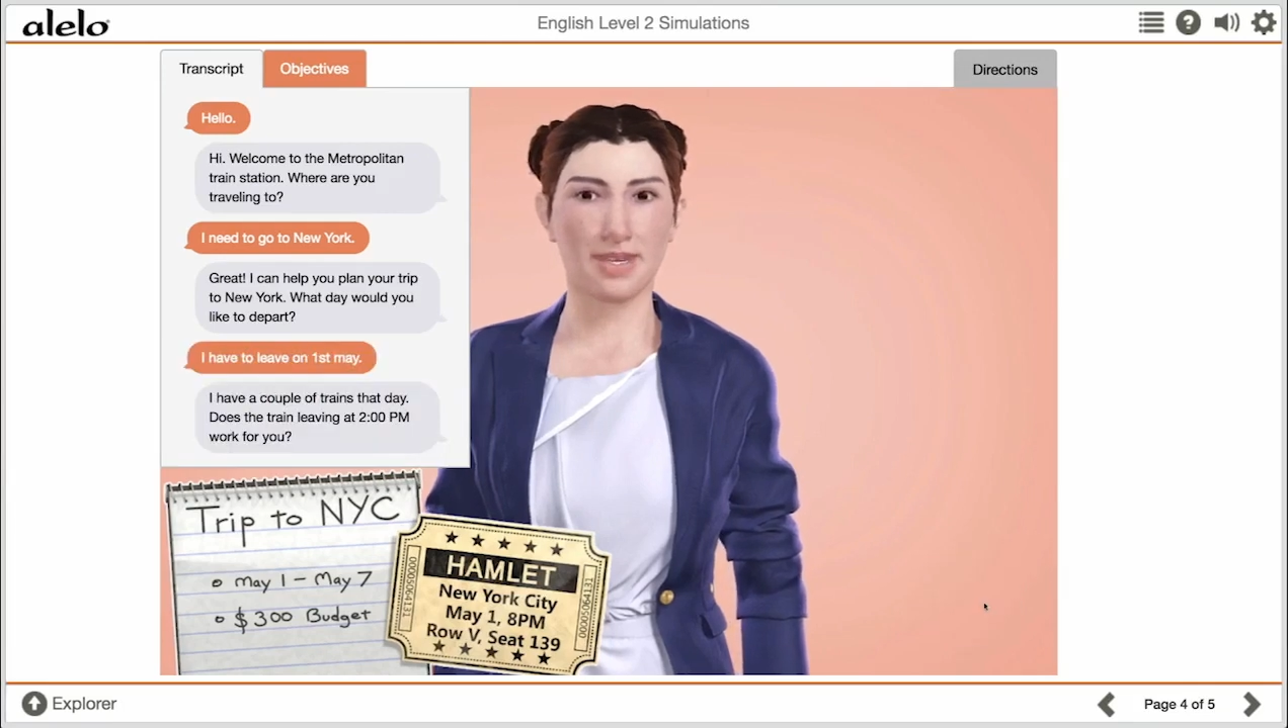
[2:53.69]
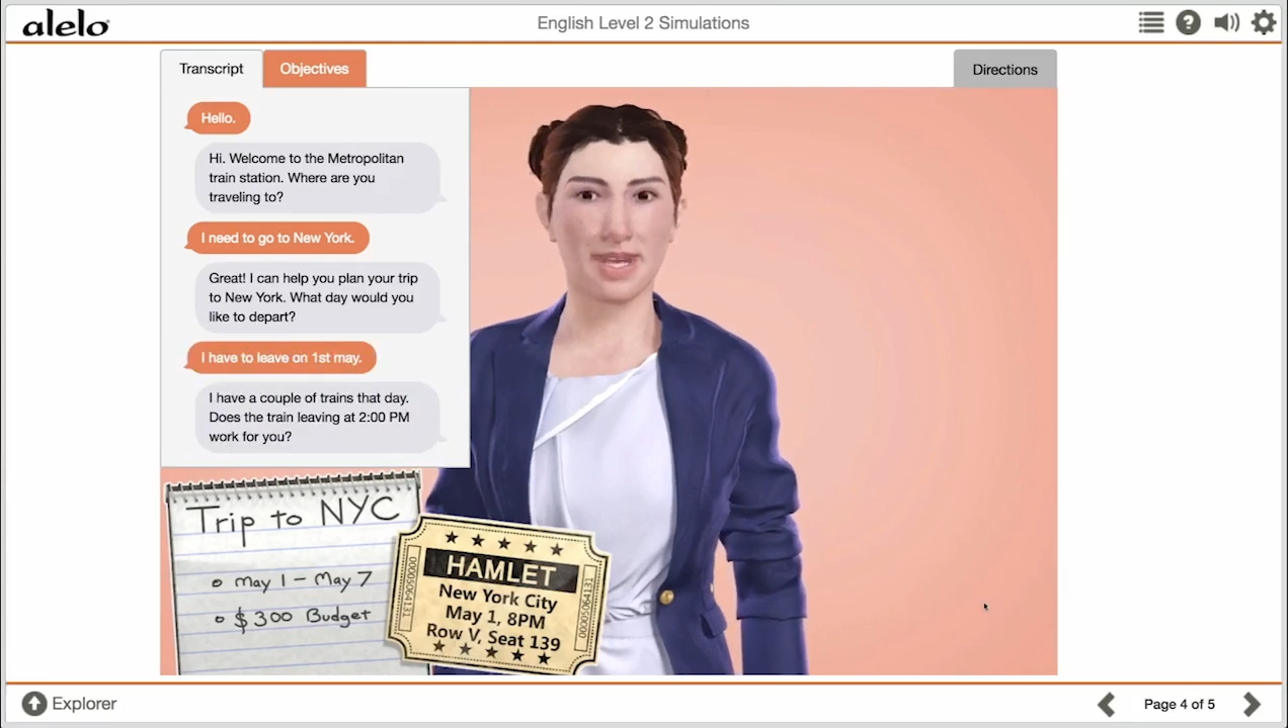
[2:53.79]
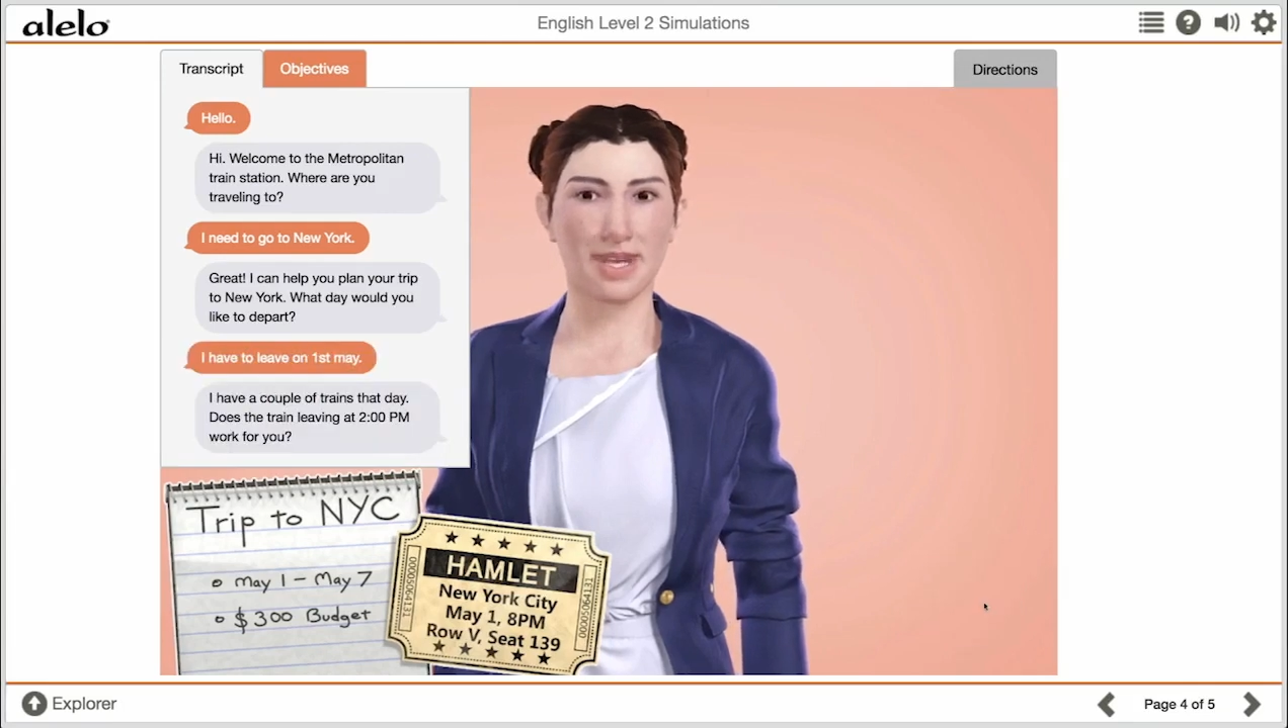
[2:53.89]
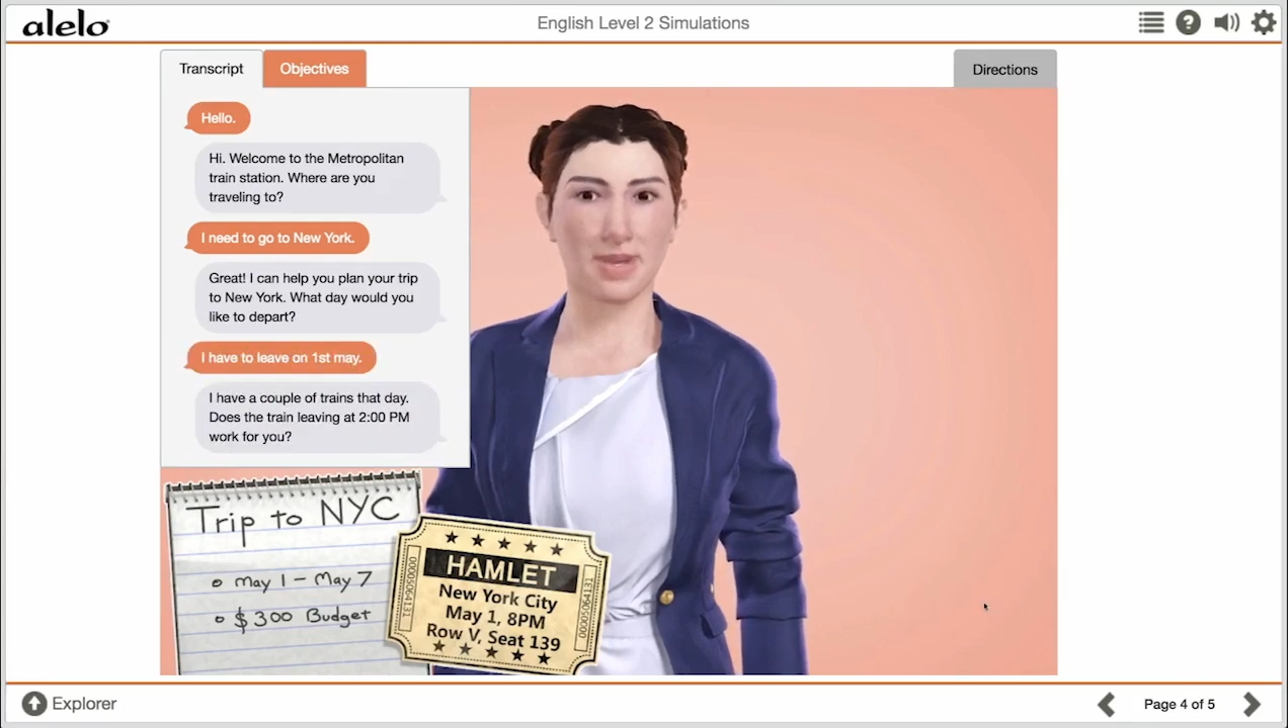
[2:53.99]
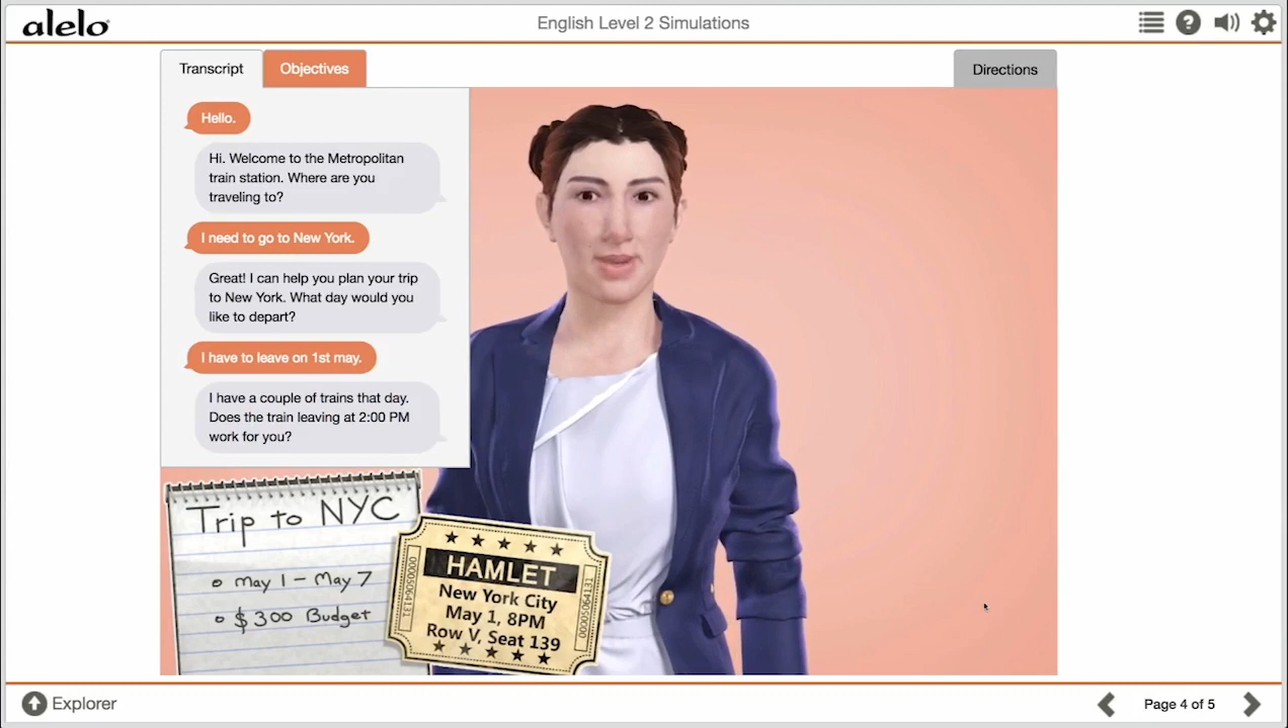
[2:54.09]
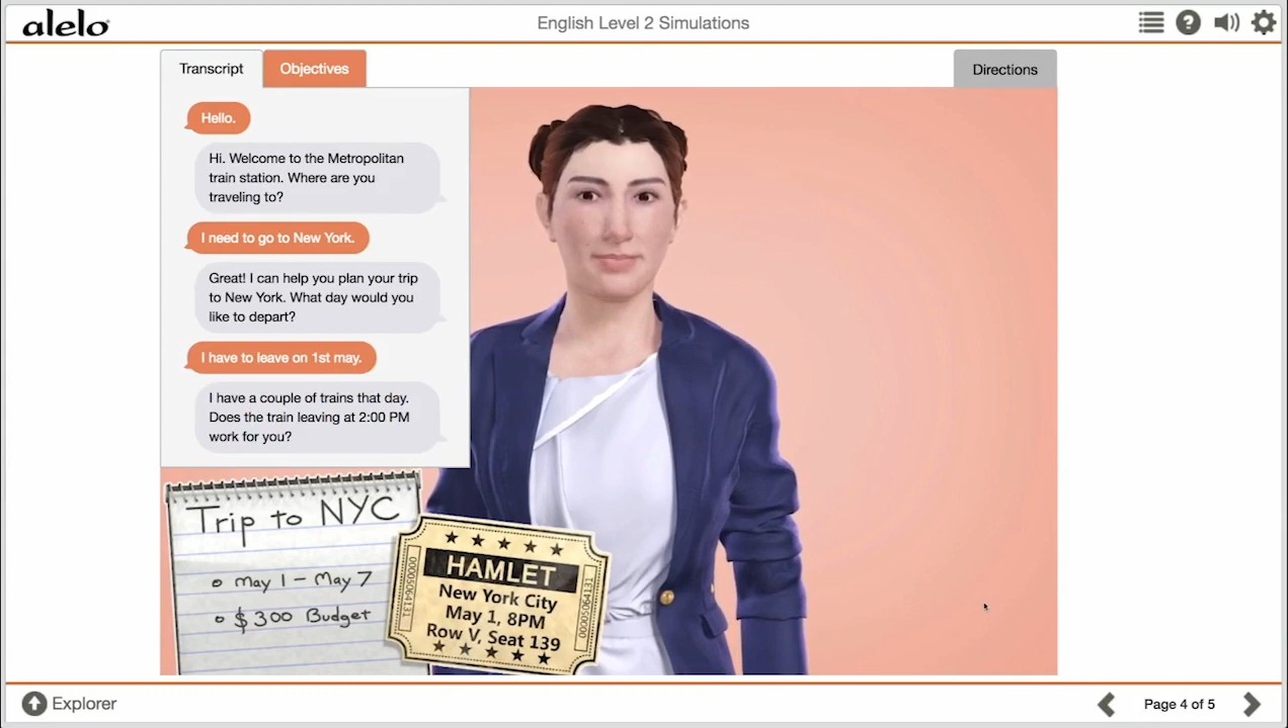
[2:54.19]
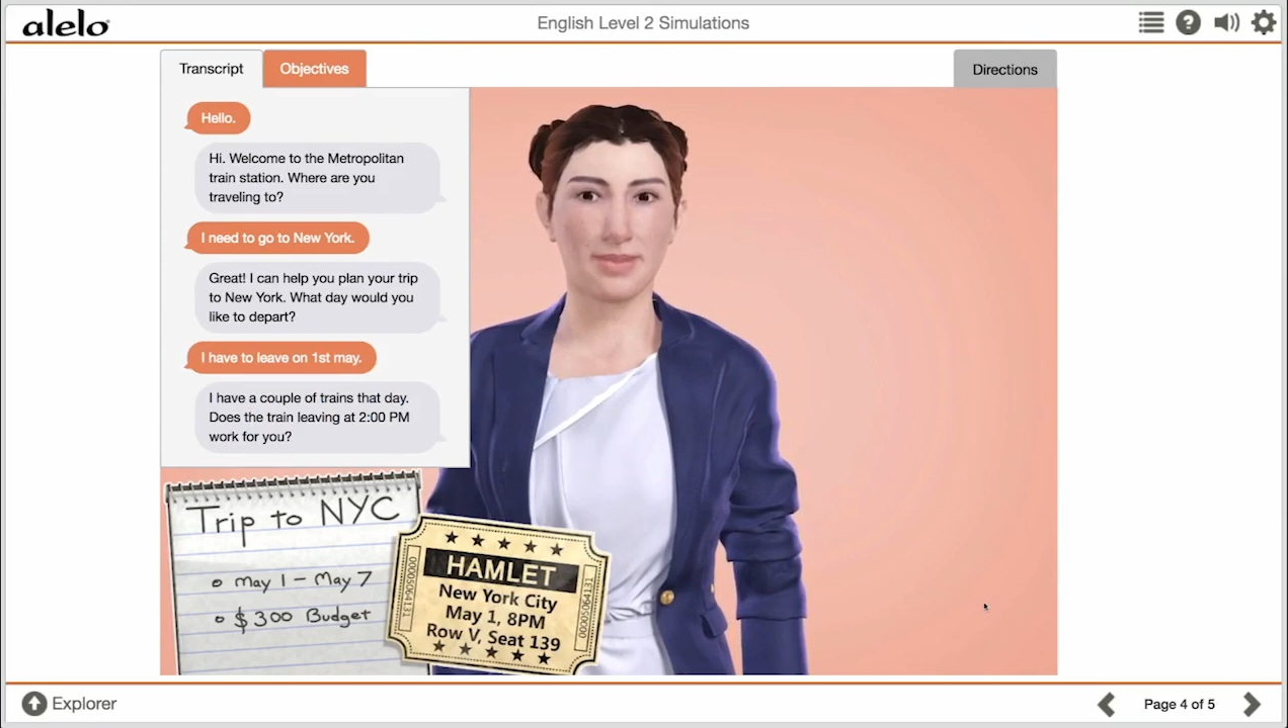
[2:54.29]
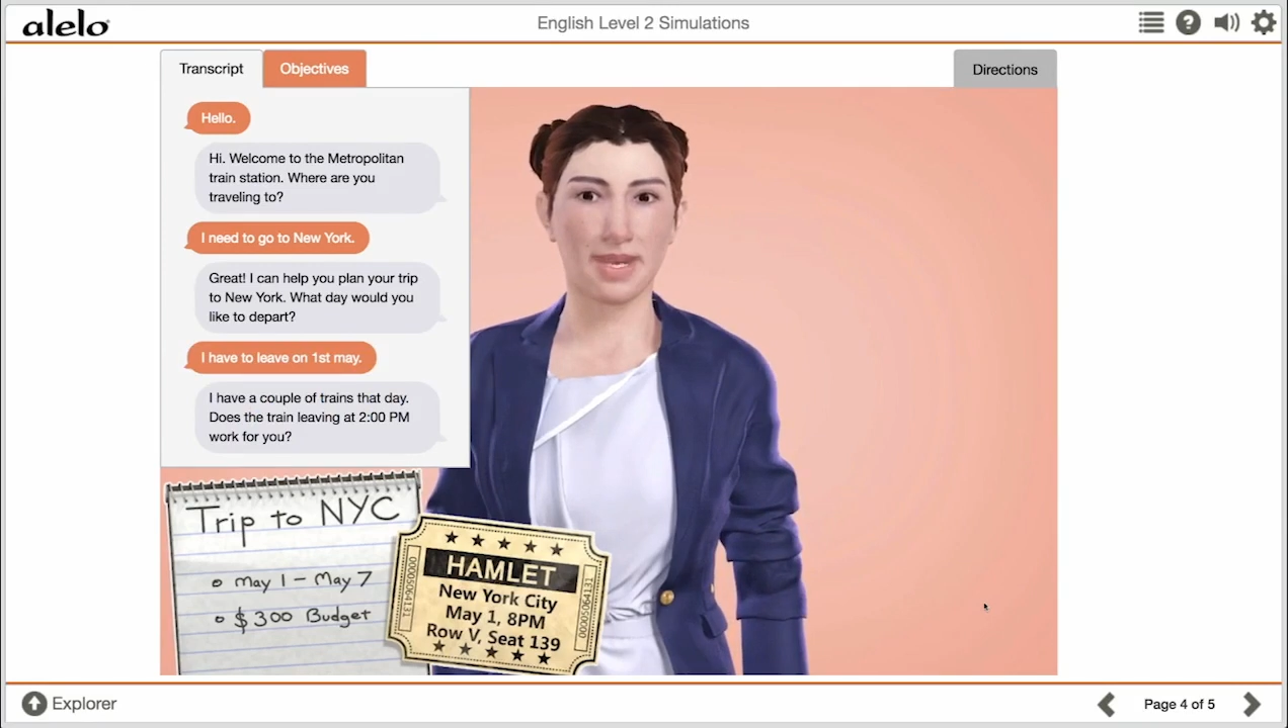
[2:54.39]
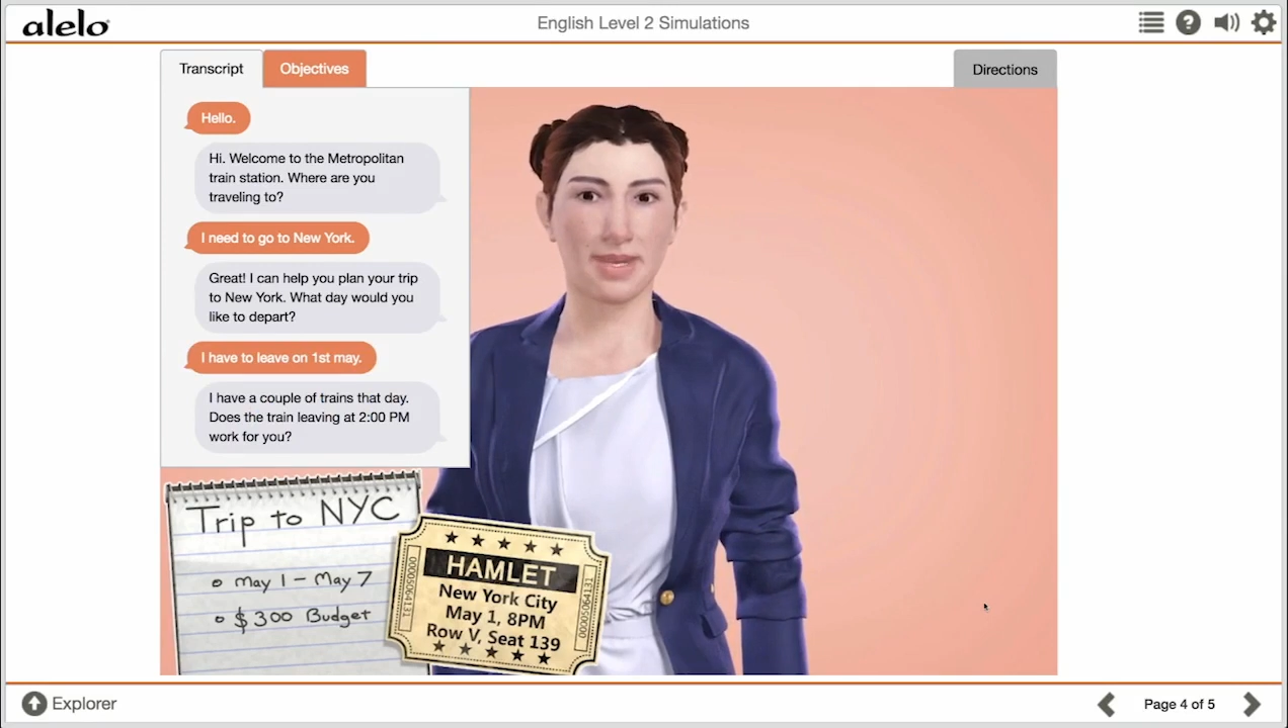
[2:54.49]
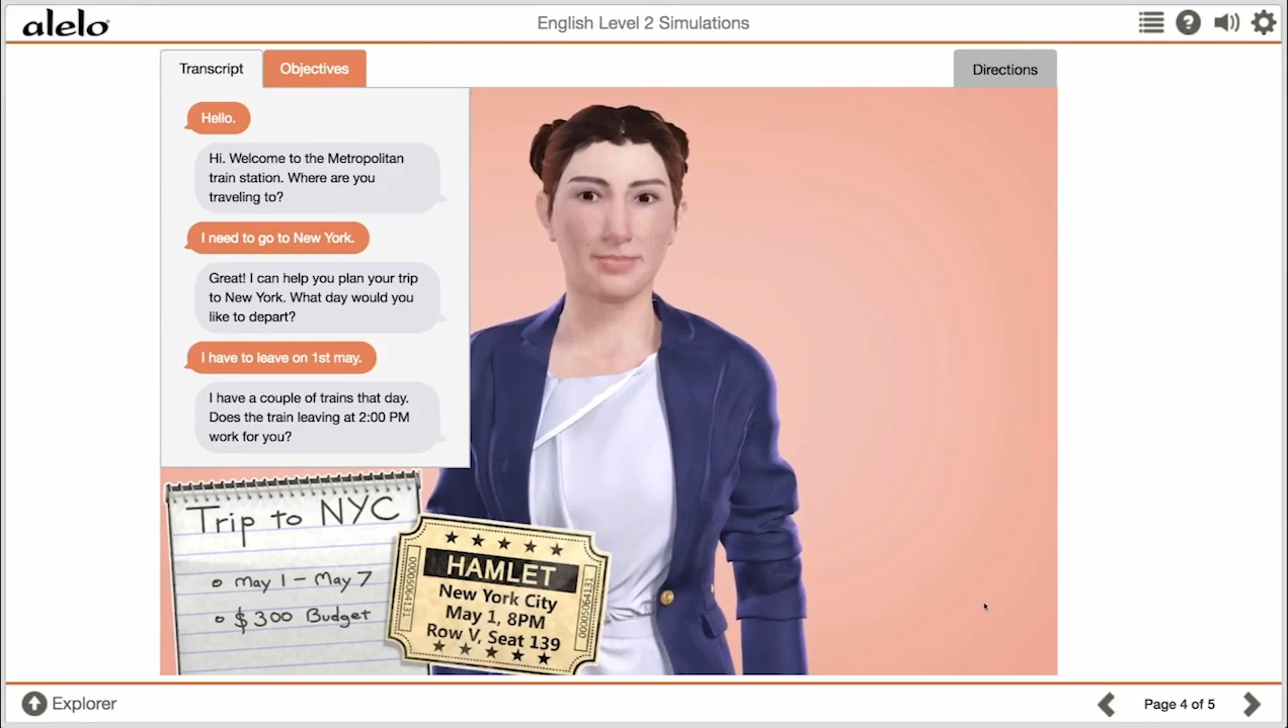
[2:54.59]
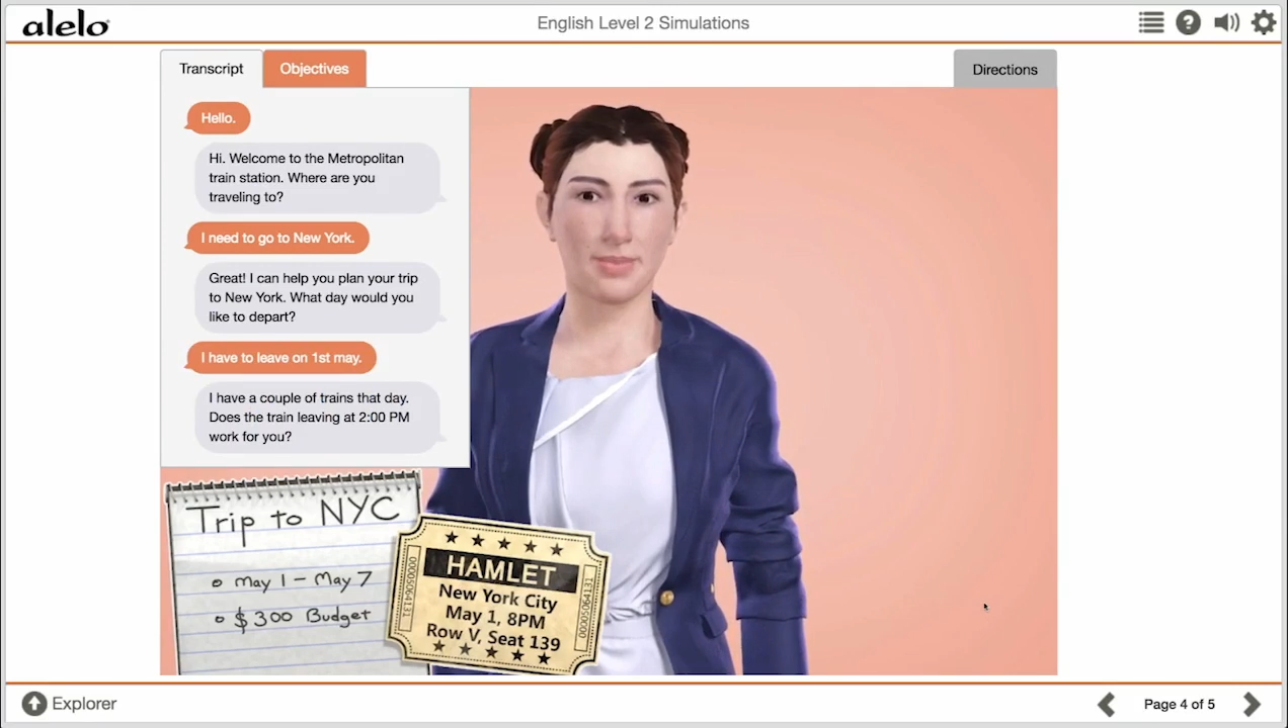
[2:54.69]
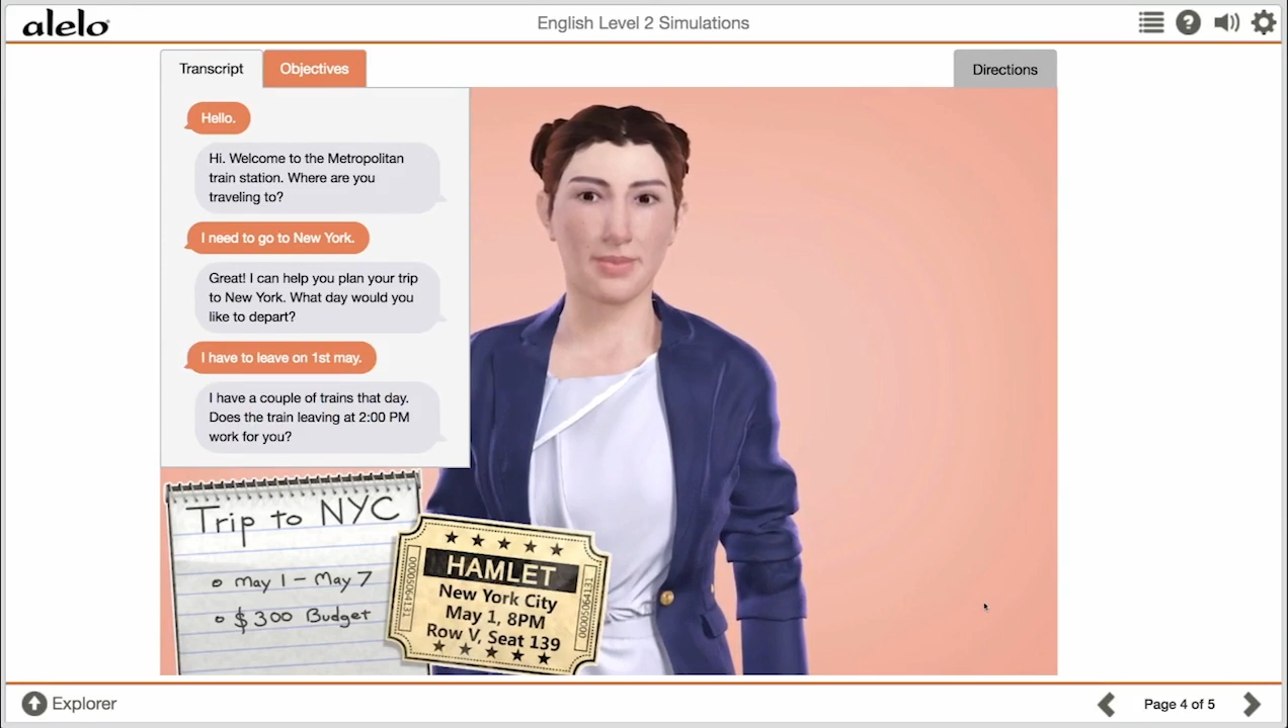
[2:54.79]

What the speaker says: Does the train leaving